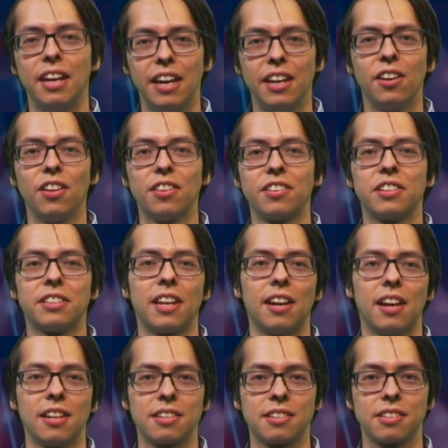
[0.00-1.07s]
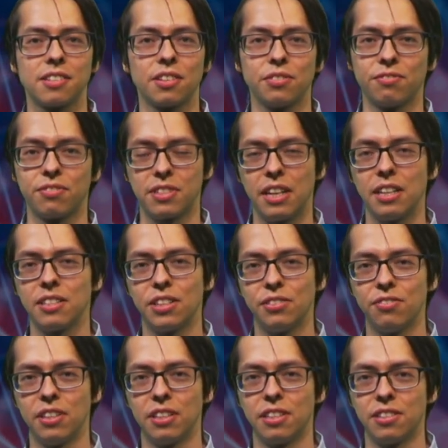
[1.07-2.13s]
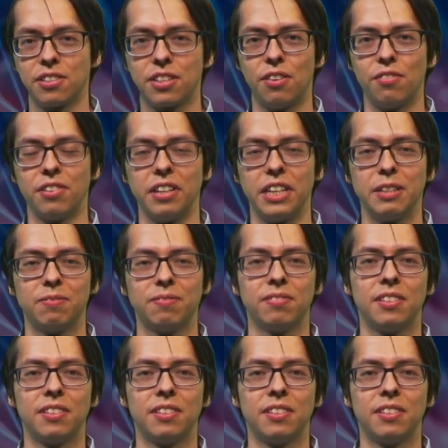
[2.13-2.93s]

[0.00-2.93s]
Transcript: and other tasks of scientific discovery.